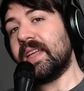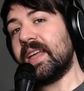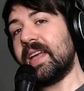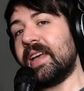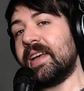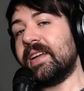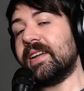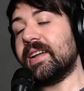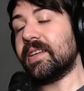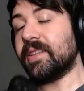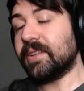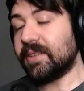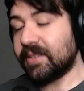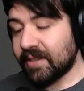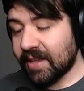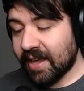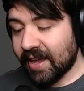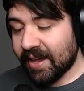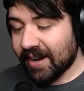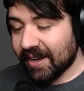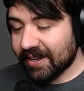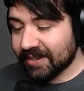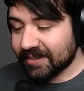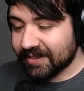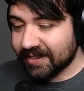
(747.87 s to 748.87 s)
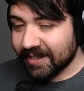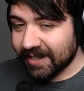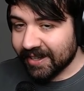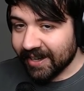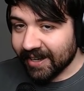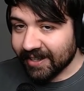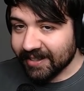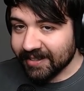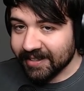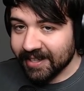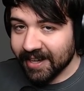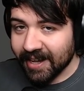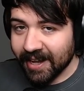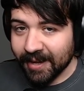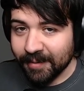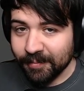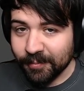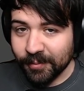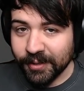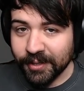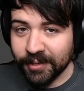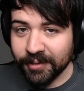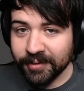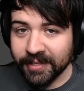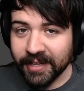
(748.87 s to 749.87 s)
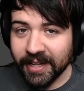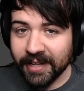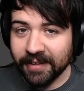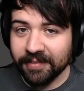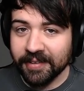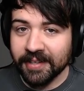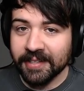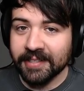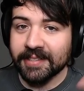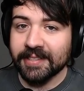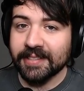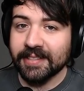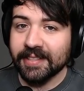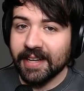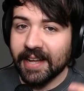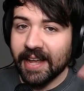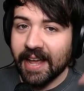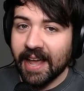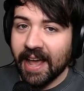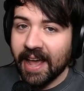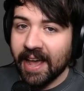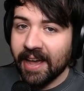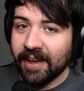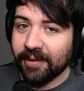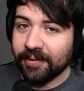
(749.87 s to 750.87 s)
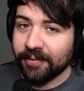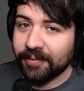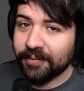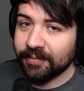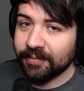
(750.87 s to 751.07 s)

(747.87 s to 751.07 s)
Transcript: And other than that, I'll see you next time. Willow Davis out.